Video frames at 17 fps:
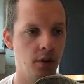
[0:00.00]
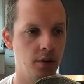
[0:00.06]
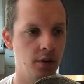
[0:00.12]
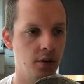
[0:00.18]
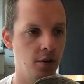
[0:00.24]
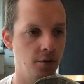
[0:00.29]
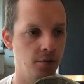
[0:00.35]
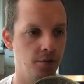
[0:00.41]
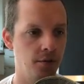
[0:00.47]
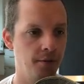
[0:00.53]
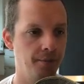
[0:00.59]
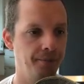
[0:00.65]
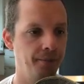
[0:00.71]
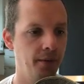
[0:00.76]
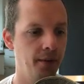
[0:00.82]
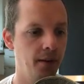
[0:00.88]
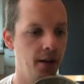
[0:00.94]
stuff
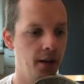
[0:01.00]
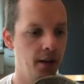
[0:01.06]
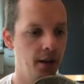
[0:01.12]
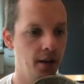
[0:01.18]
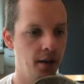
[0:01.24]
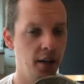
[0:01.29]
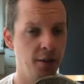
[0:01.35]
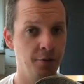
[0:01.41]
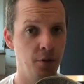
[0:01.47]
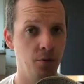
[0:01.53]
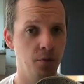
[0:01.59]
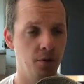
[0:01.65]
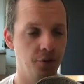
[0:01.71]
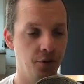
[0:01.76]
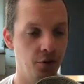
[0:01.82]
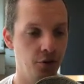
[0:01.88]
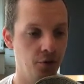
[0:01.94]
if you
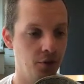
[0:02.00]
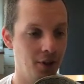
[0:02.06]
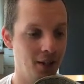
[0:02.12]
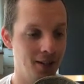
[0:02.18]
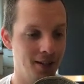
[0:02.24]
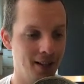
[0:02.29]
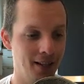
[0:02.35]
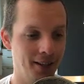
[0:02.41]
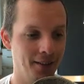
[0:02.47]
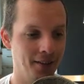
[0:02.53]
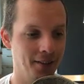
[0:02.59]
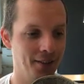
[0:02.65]
want to do testing.